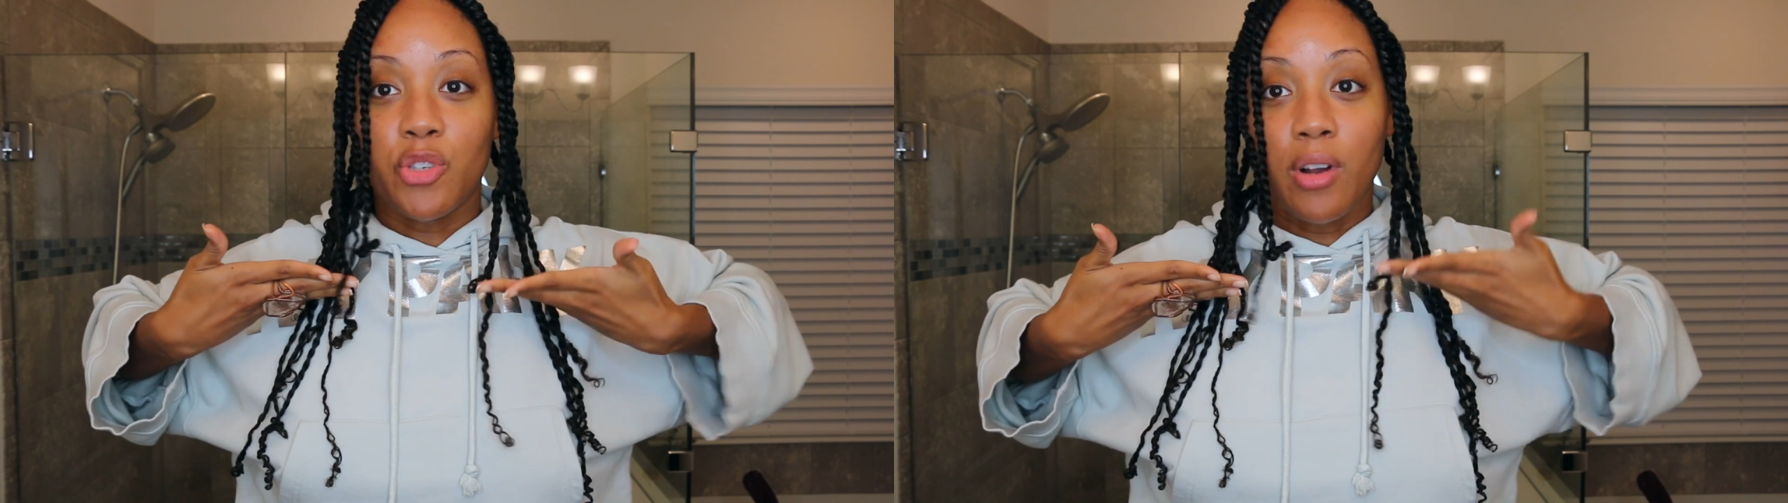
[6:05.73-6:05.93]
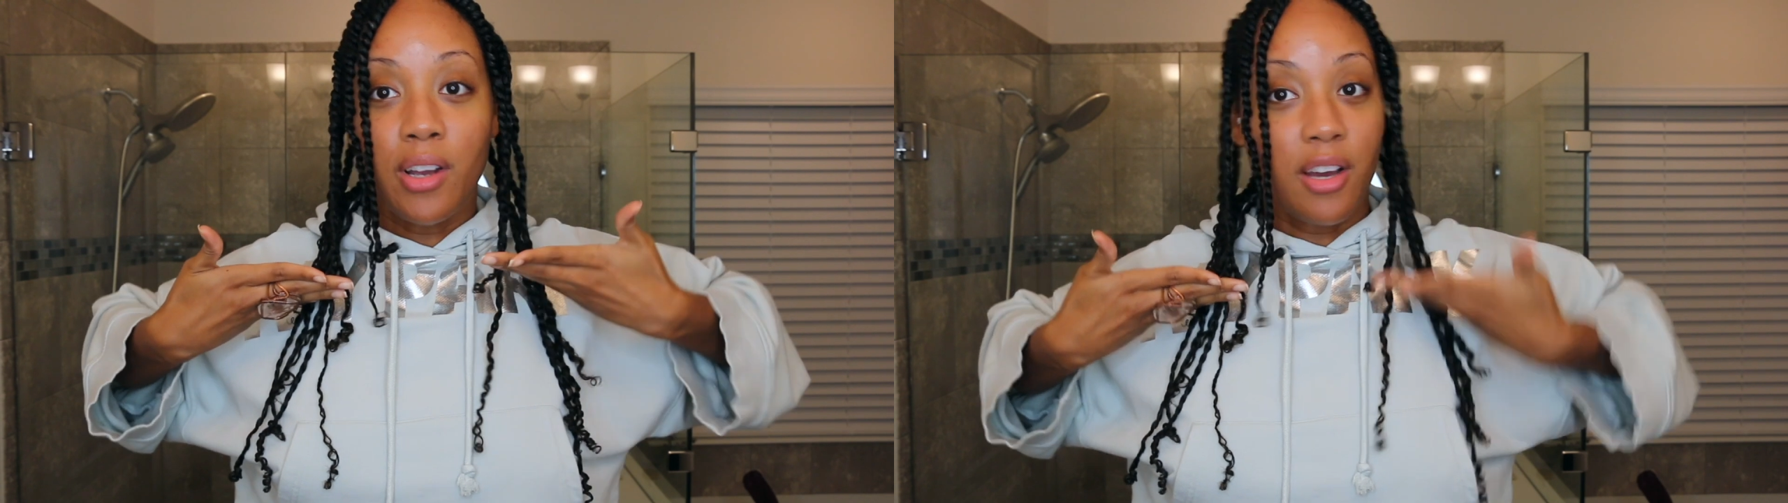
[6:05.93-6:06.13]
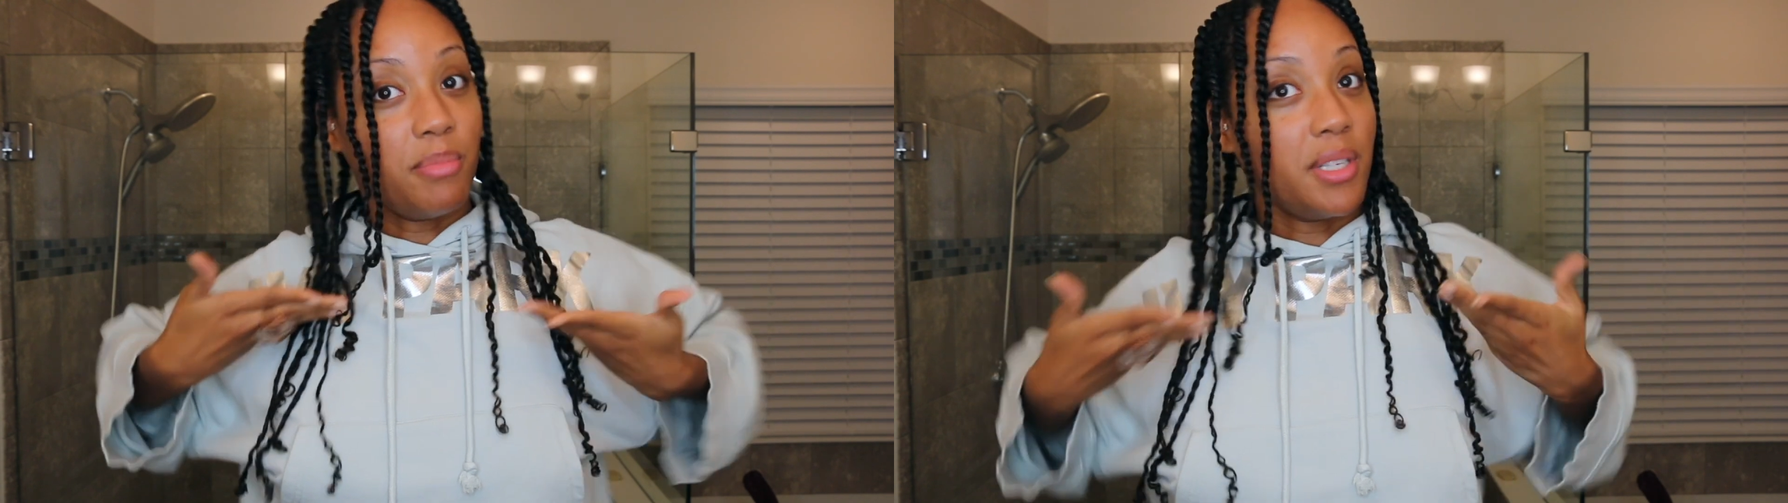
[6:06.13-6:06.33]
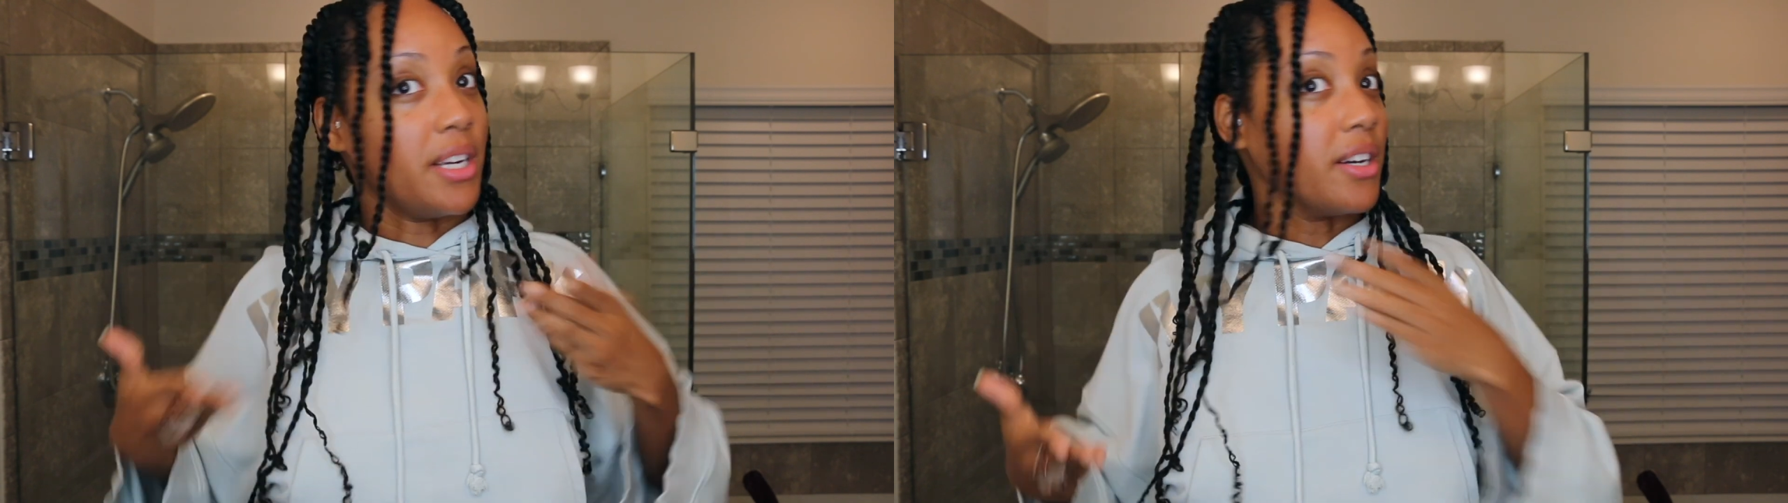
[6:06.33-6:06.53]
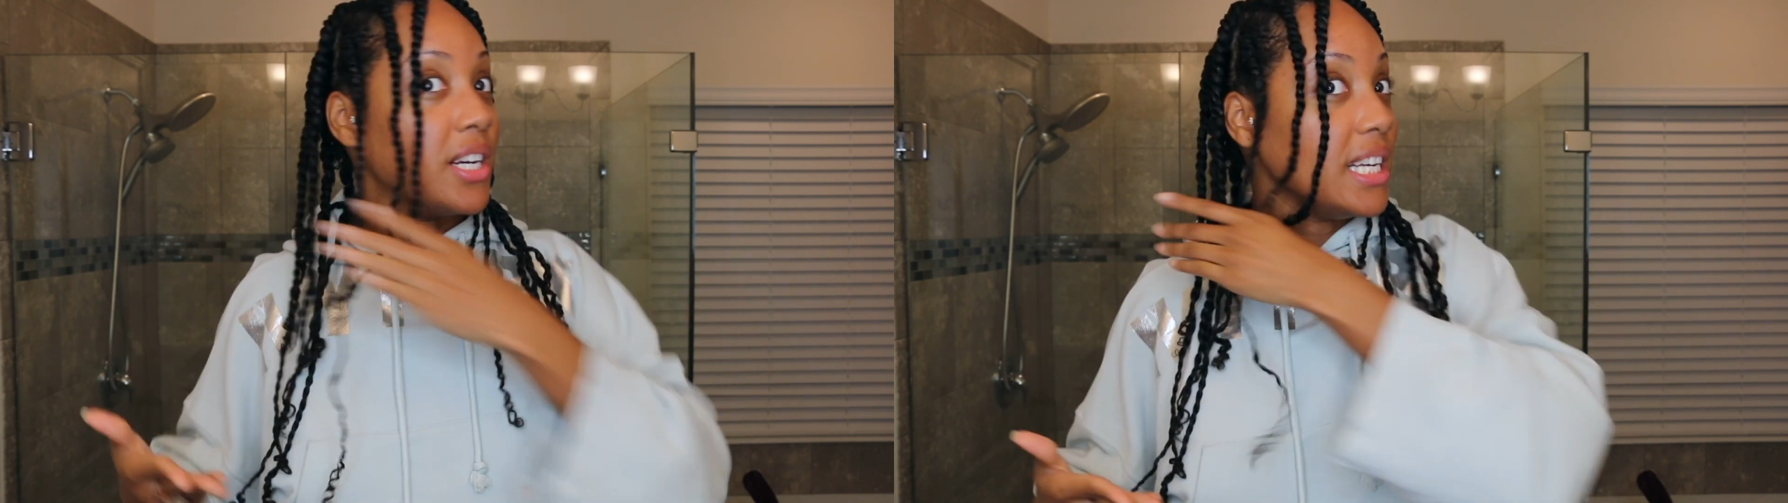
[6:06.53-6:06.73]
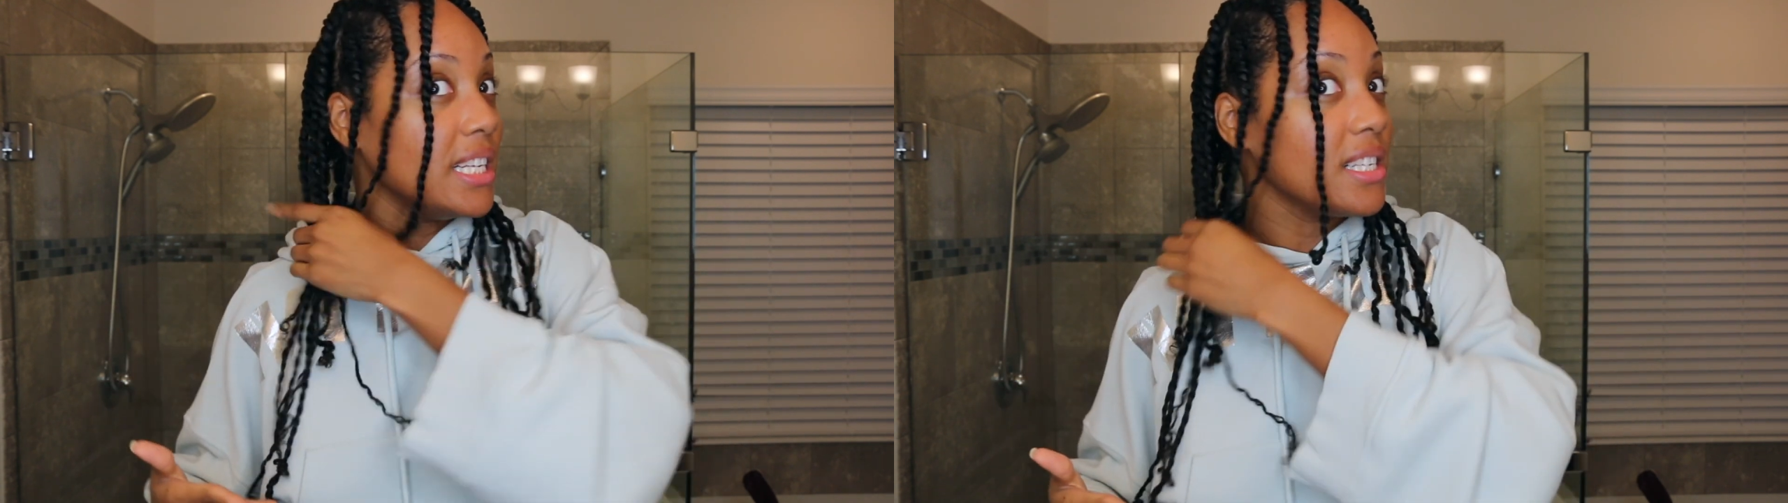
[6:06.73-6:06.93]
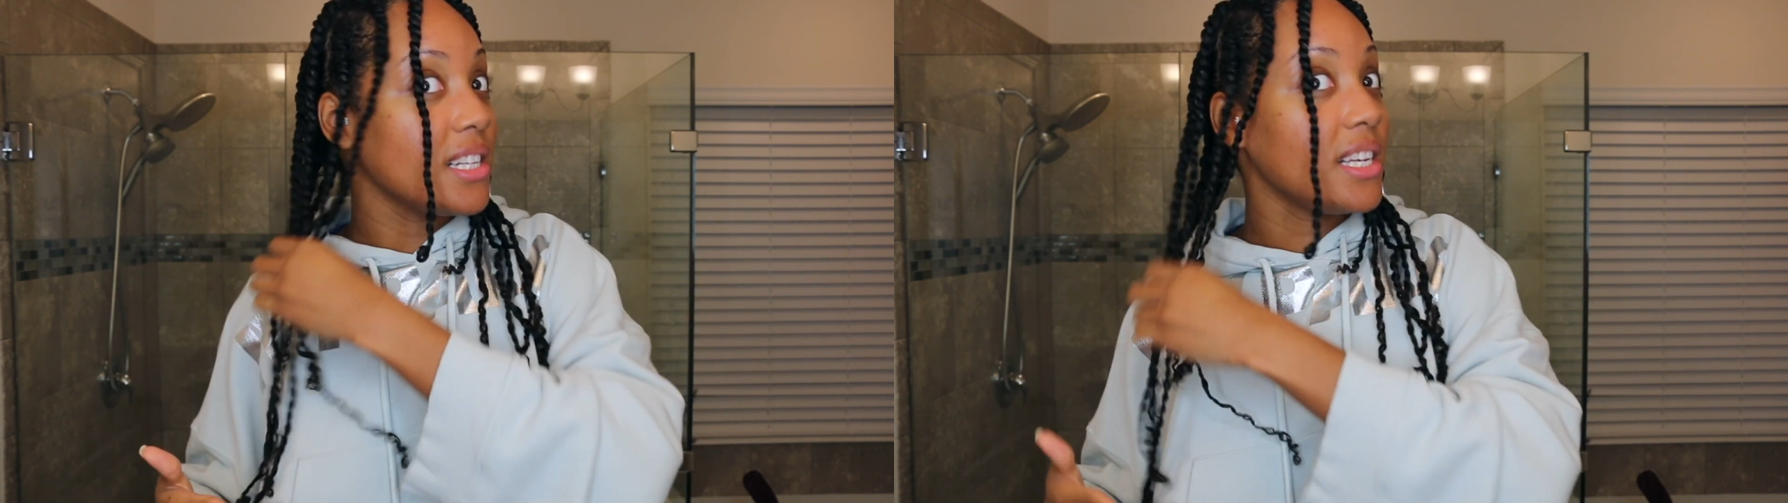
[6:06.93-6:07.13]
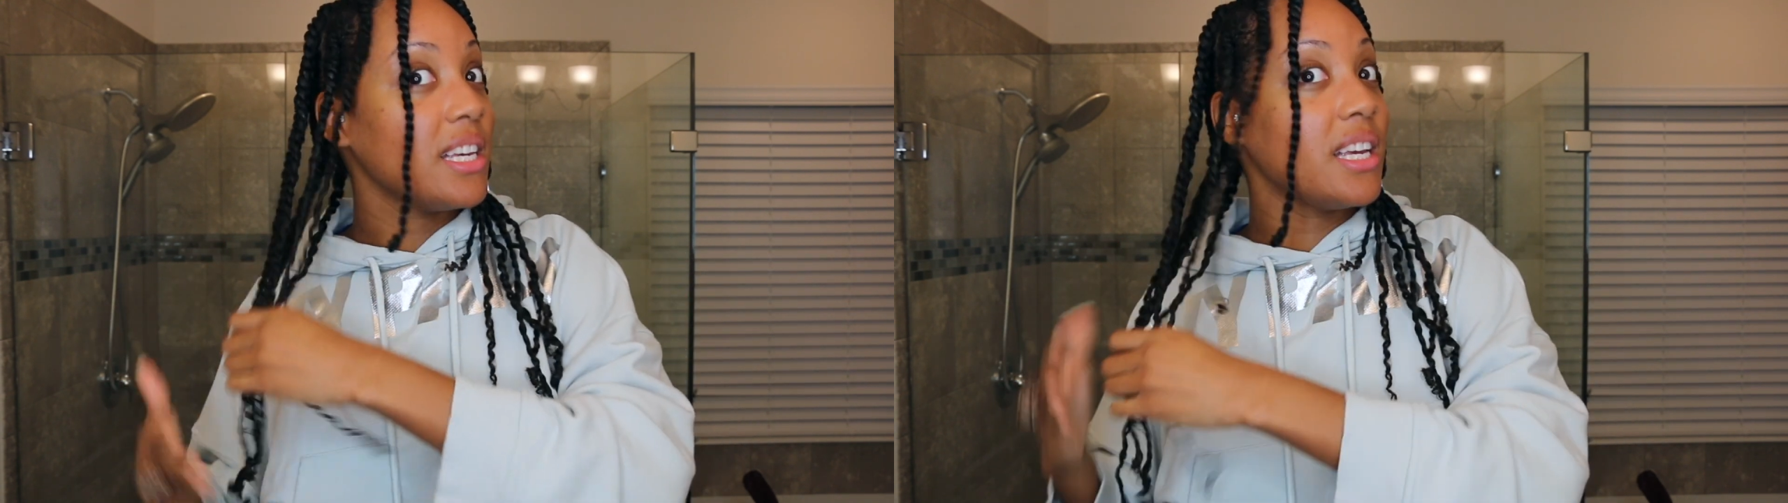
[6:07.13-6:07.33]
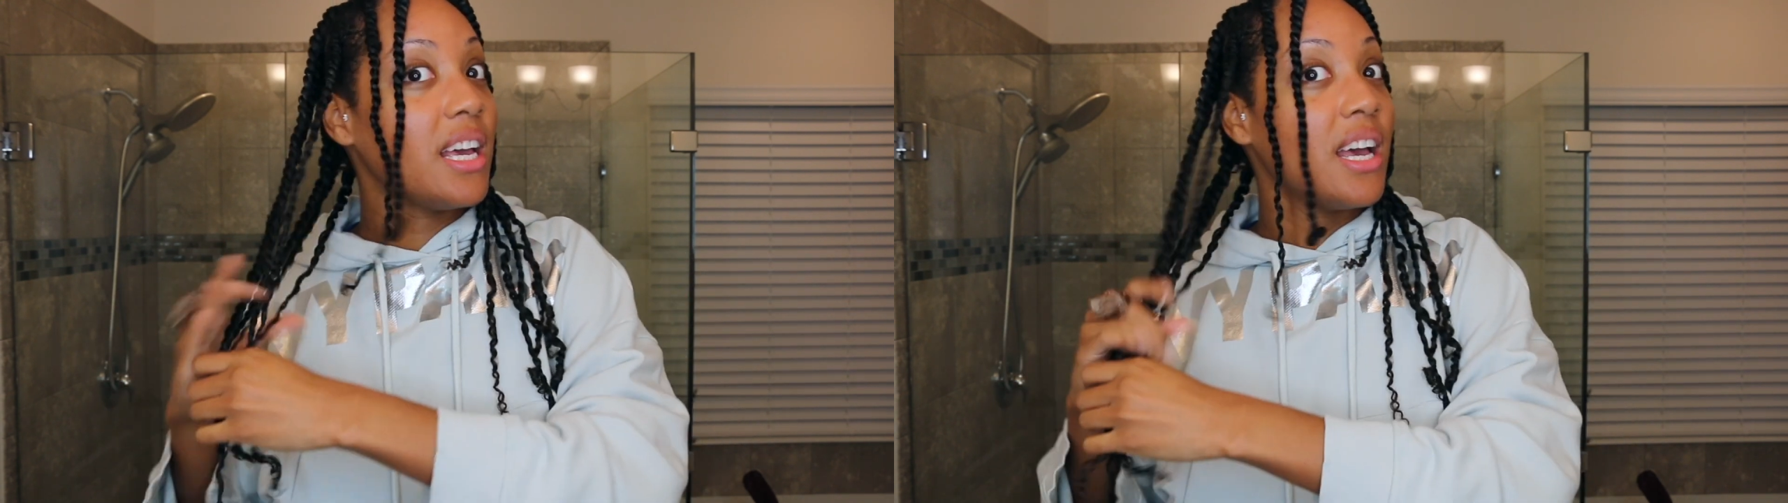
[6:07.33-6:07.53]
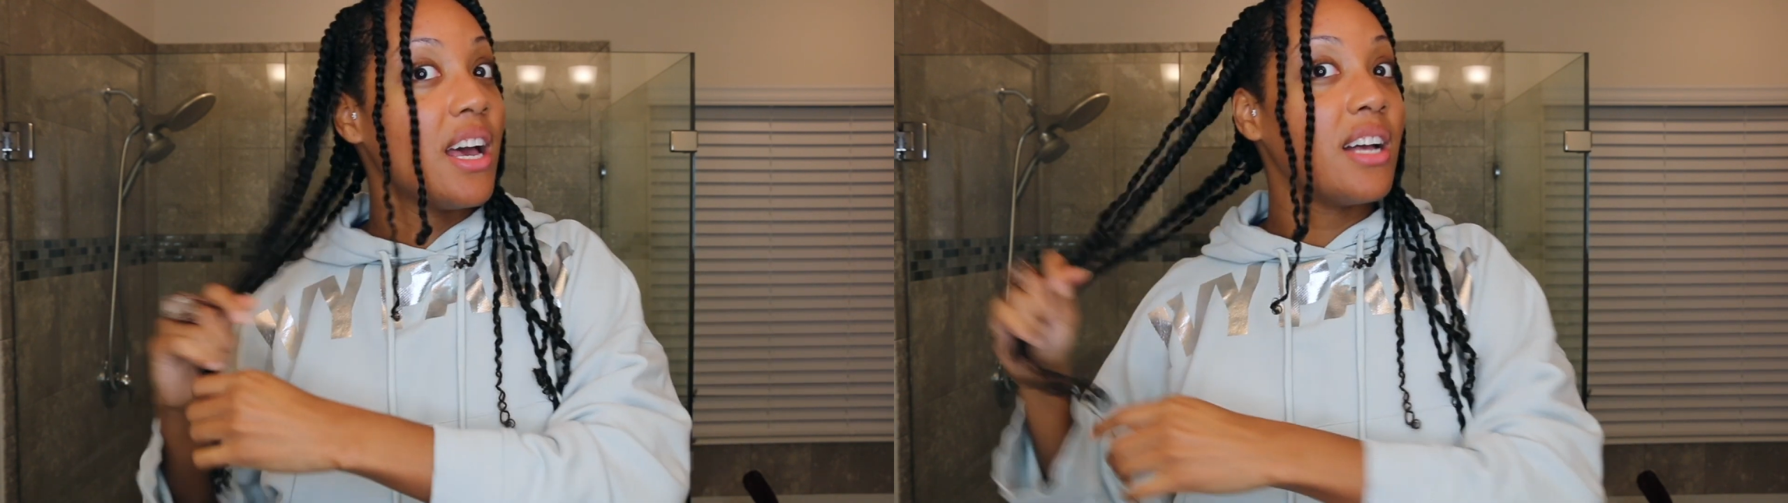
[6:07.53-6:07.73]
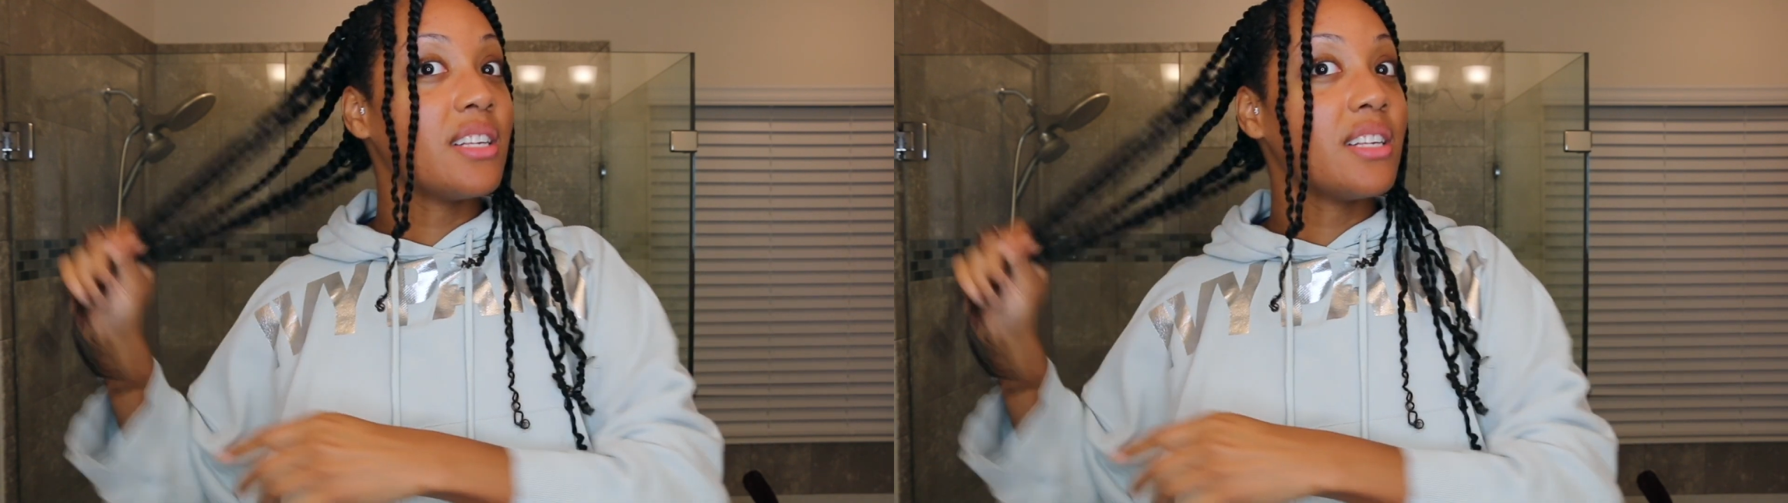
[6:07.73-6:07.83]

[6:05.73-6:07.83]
it easily would have shrunk up to like my